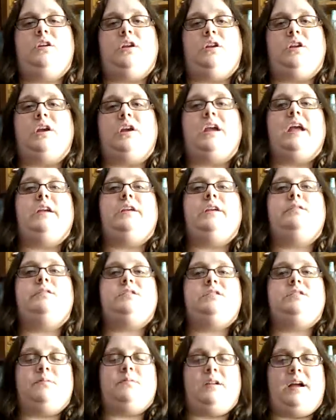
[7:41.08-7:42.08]
you get
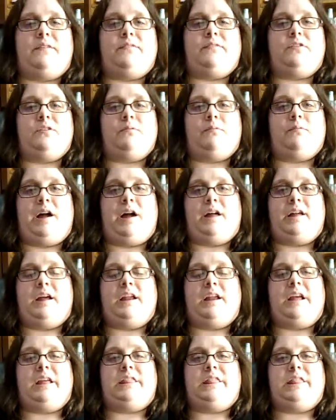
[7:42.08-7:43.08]
used to it after a while.
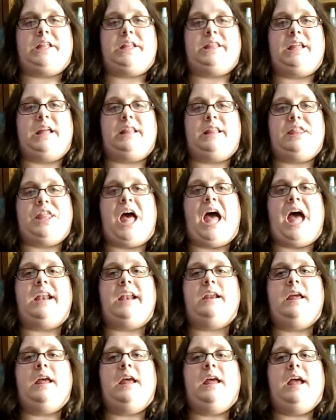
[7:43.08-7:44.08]
And I think that
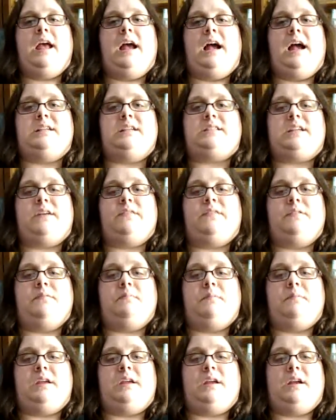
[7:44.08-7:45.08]
that has given
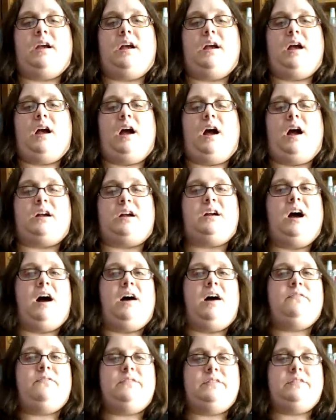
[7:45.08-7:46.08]
me a
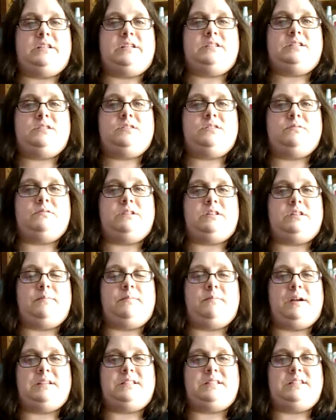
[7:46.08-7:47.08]
confidence within
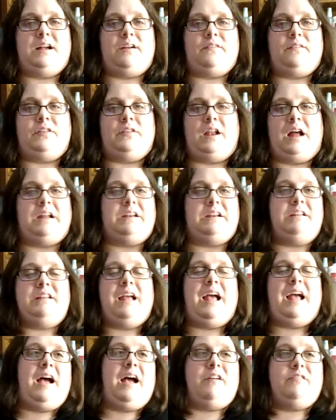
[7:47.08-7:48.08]
myself that I didn't
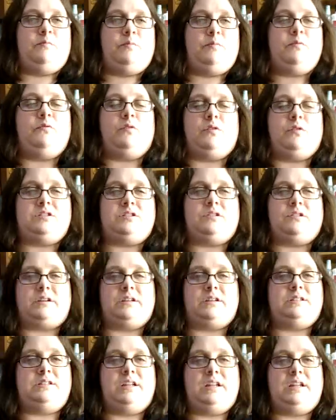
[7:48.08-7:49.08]
have before
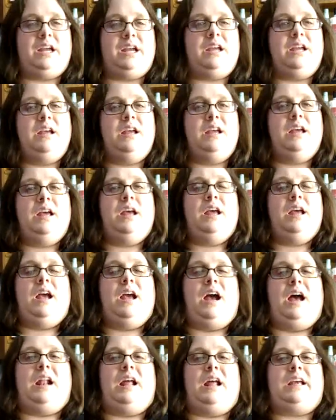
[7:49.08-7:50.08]
Circuit City.
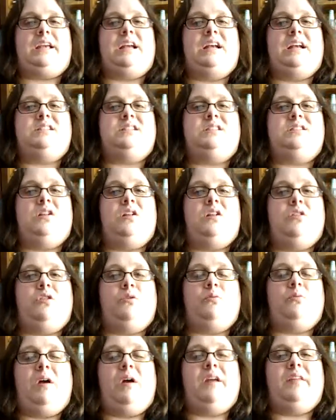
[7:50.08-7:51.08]
And I guess
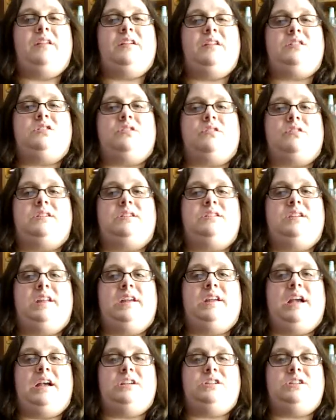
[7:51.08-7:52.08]
the way that Circuit
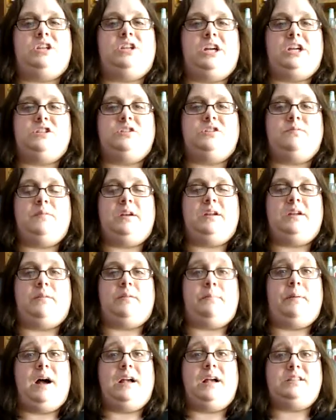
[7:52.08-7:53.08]
City has changed me, the
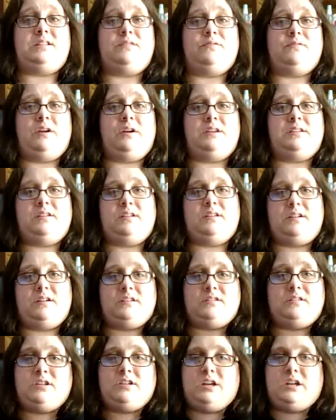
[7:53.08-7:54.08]
positive ways that it
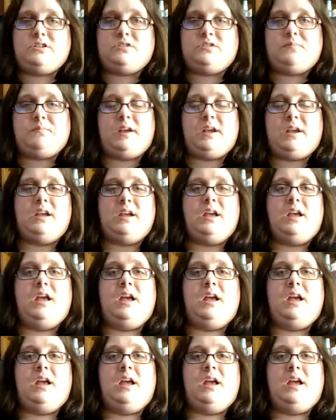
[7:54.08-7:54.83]
has changed me,